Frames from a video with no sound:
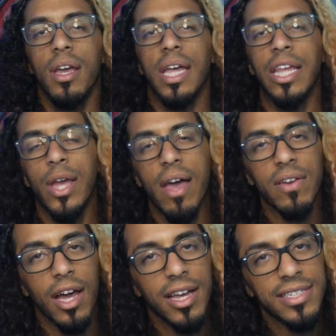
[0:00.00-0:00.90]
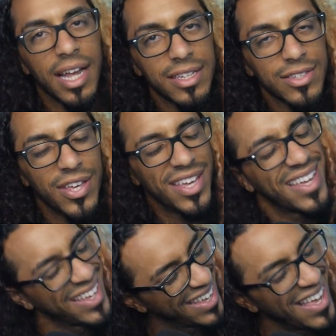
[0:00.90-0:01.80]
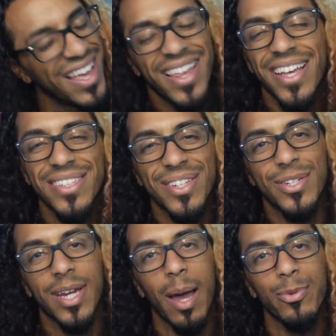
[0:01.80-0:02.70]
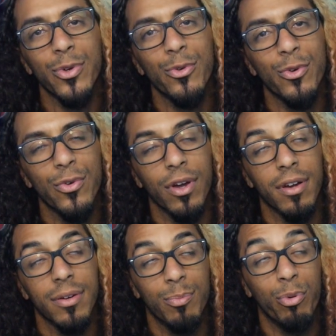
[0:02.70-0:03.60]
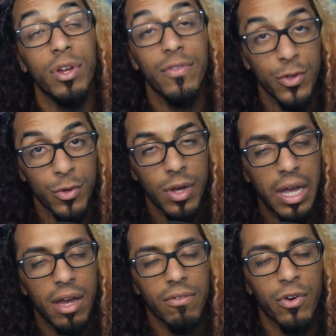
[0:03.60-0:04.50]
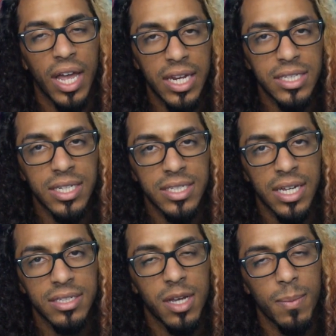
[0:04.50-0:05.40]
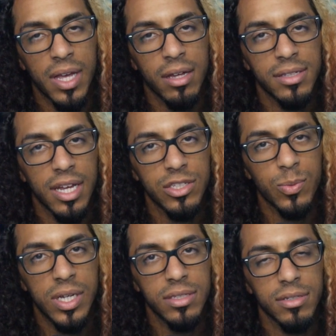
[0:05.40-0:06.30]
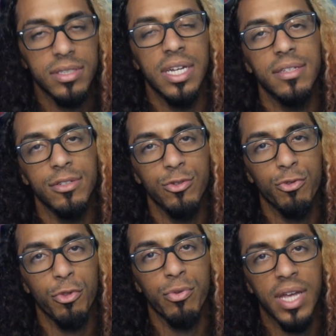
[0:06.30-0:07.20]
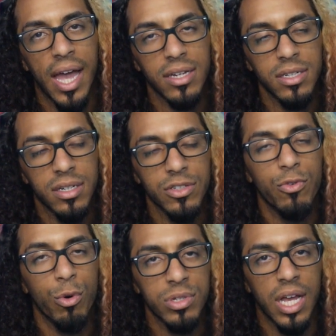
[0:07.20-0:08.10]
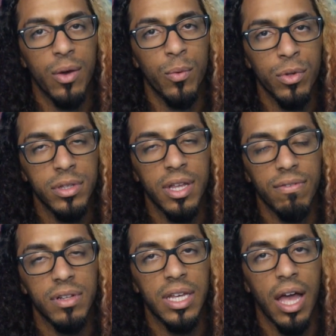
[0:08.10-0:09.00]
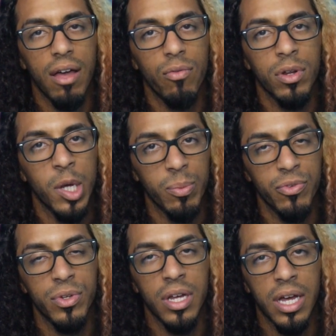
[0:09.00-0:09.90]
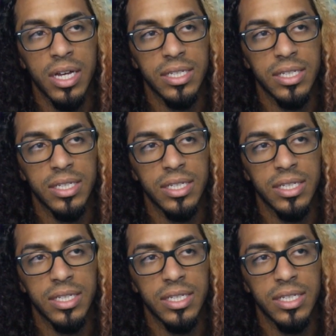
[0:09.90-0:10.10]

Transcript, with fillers: And there you have it, guys. That's the, that's the chapter or preview for eighty-six that is coming out next week. So stay tuned for the reaction, because of course I will definitely have one up for you guys.